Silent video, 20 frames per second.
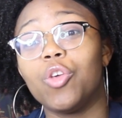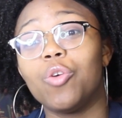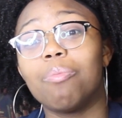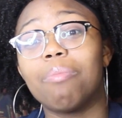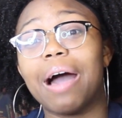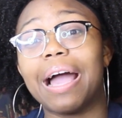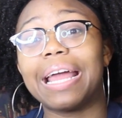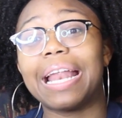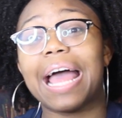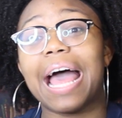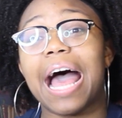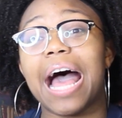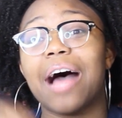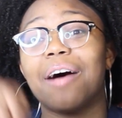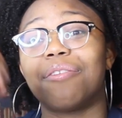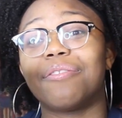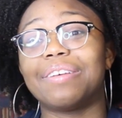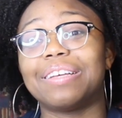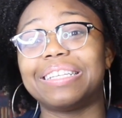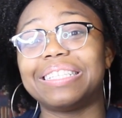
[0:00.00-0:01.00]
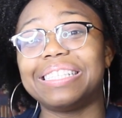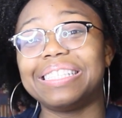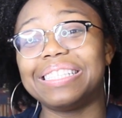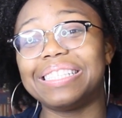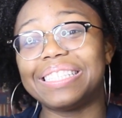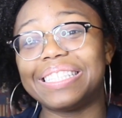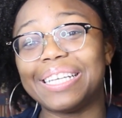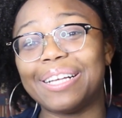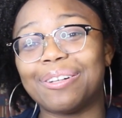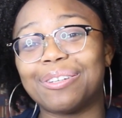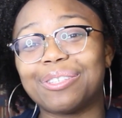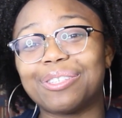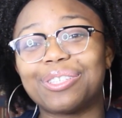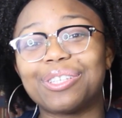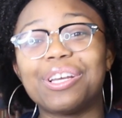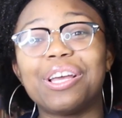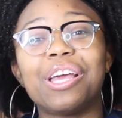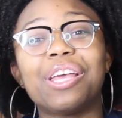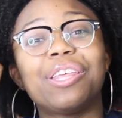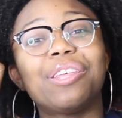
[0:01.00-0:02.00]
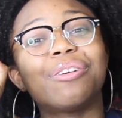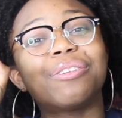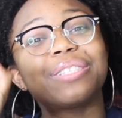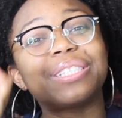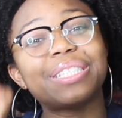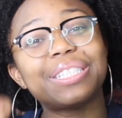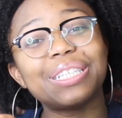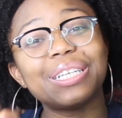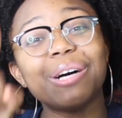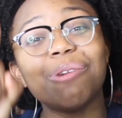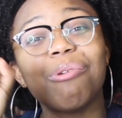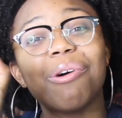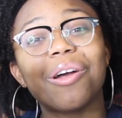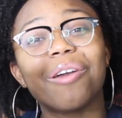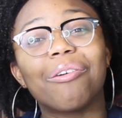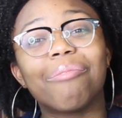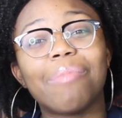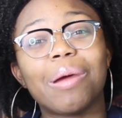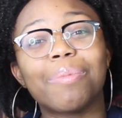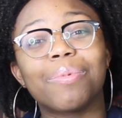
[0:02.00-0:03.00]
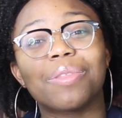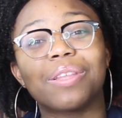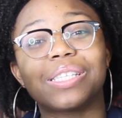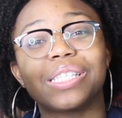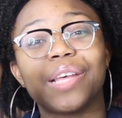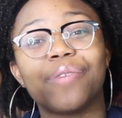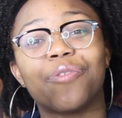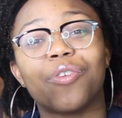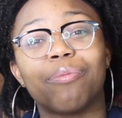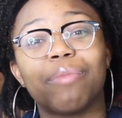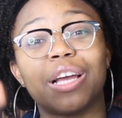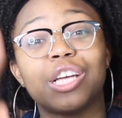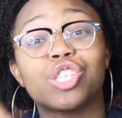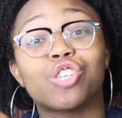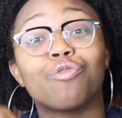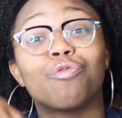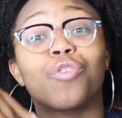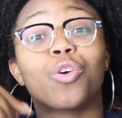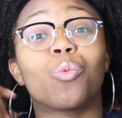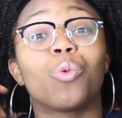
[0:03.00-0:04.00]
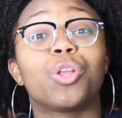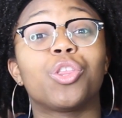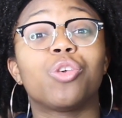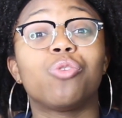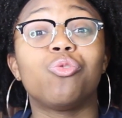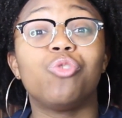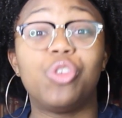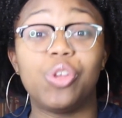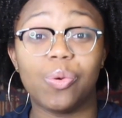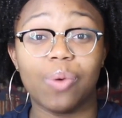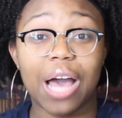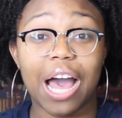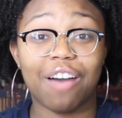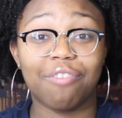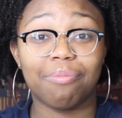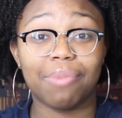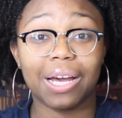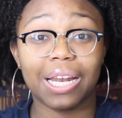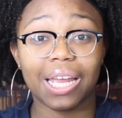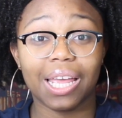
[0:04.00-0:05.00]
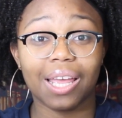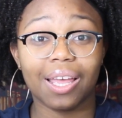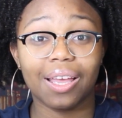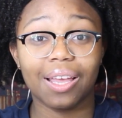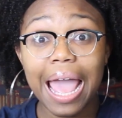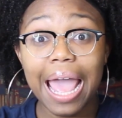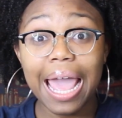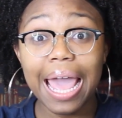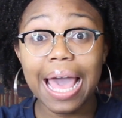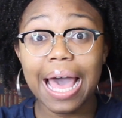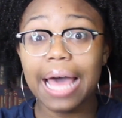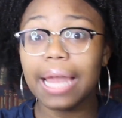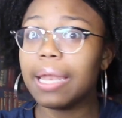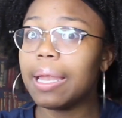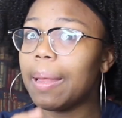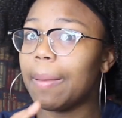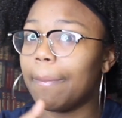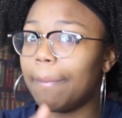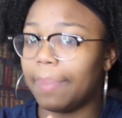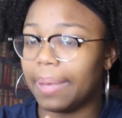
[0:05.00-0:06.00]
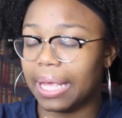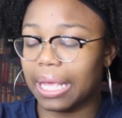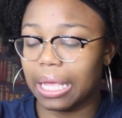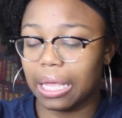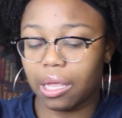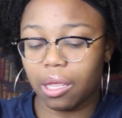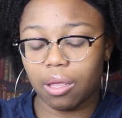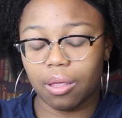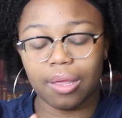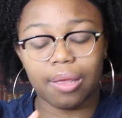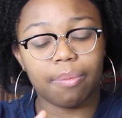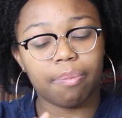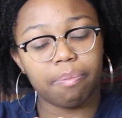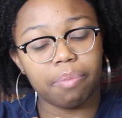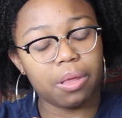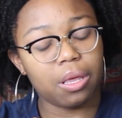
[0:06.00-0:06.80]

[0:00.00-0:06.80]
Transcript: you might have zilch. You'll still want to remember this information for when you do have money. And P.S.